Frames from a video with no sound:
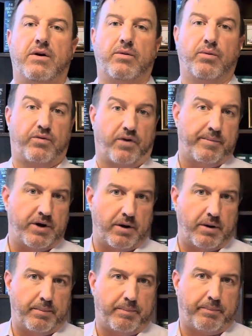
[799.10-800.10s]
from
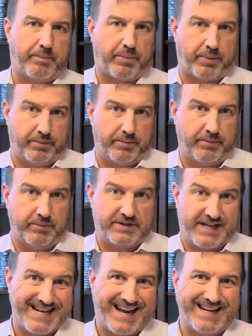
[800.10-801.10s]
your
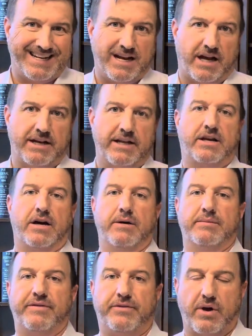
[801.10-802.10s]
1099 income,
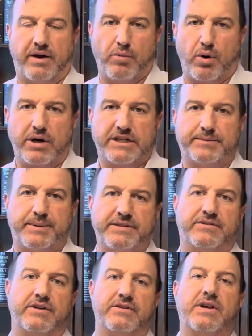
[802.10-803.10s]
if you have more
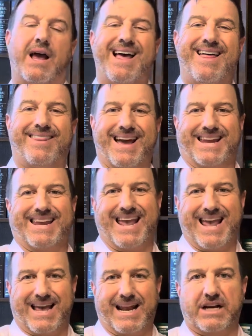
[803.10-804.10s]
expenses, that
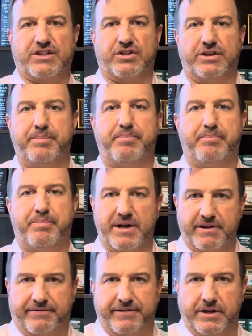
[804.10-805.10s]
can actually
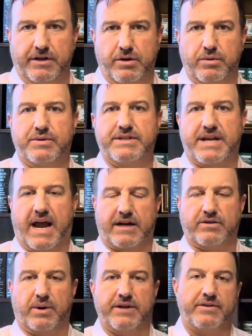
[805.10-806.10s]
benefit you
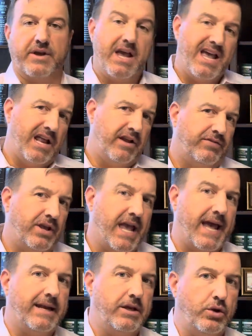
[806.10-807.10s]
tax-wise. And if you
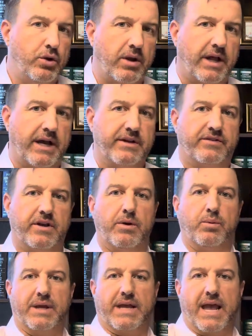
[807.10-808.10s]
can't utilize it,
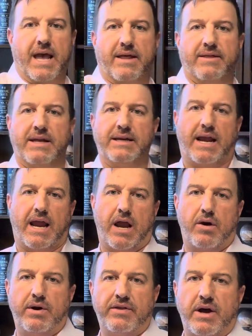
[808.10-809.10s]
we can then
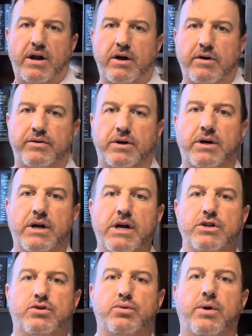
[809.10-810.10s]
carry that over
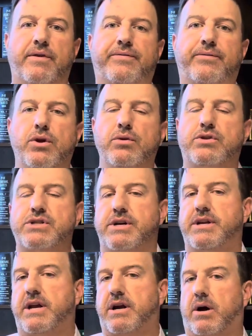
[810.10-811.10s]
to a future
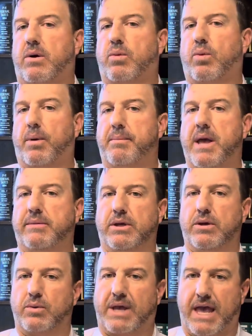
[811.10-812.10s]
year where maybe
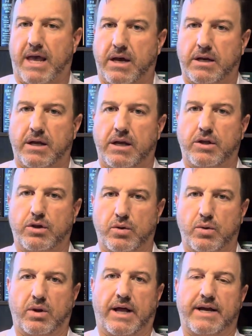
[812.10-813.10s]
you can
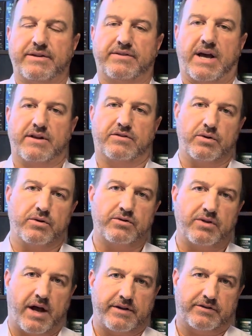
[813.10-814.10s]
utilize that. So those
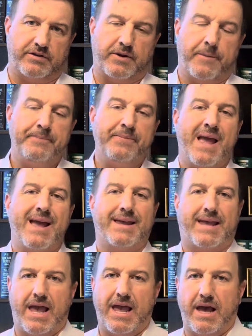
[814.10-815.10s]
losses
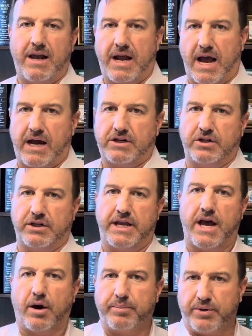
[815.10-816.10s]
can actually
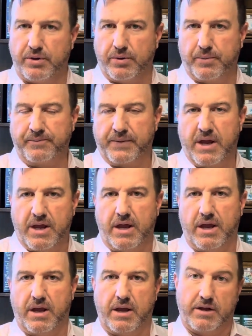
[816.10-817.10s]
help you,
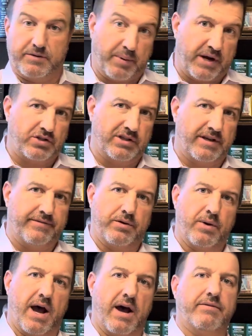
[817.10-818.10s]
especially if you
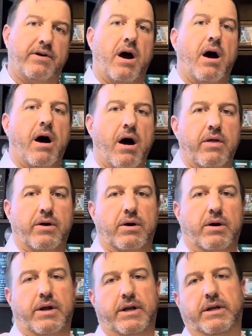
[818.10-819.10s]
have
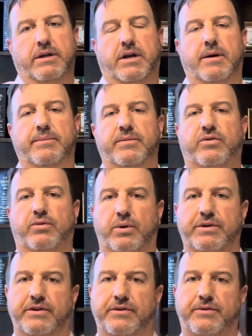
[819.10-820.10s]
other income
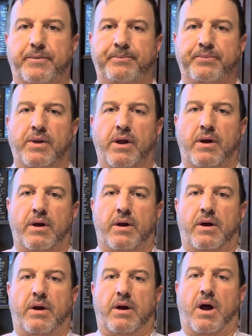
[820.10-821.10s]
sources.
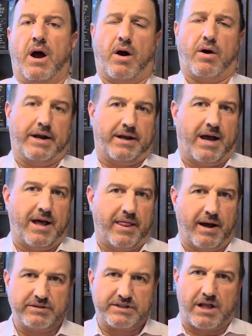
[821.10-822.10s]
All right,
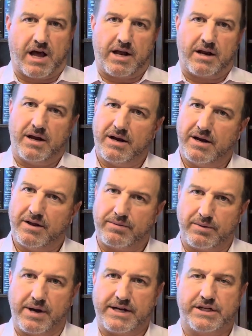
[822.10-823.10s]
that was a lot
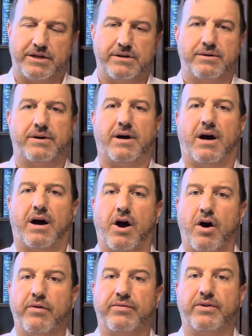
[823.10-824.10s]
threw at you.
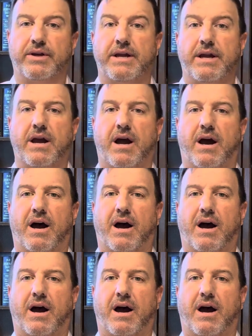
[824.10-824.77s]
Hopefully